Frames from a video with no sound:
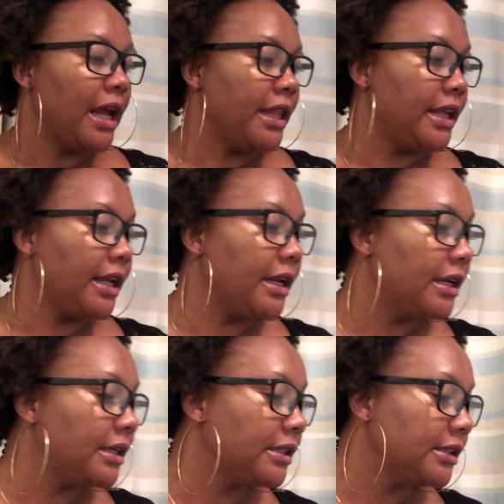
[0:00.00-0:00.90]
and
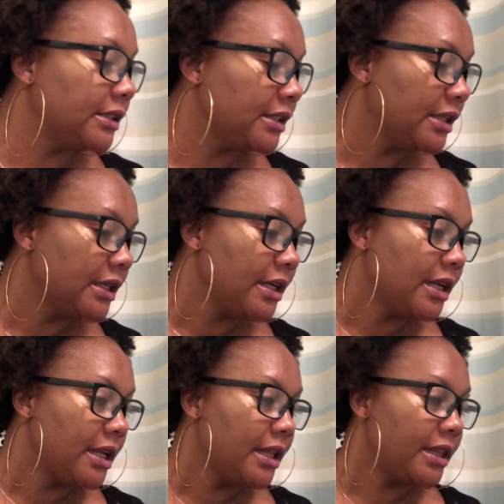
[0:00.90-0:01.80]
then
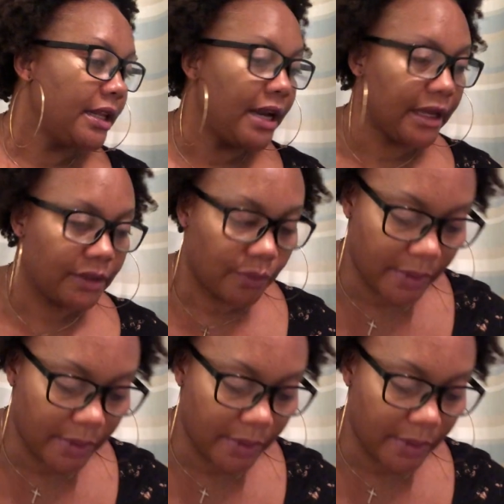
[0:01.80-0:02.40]
the next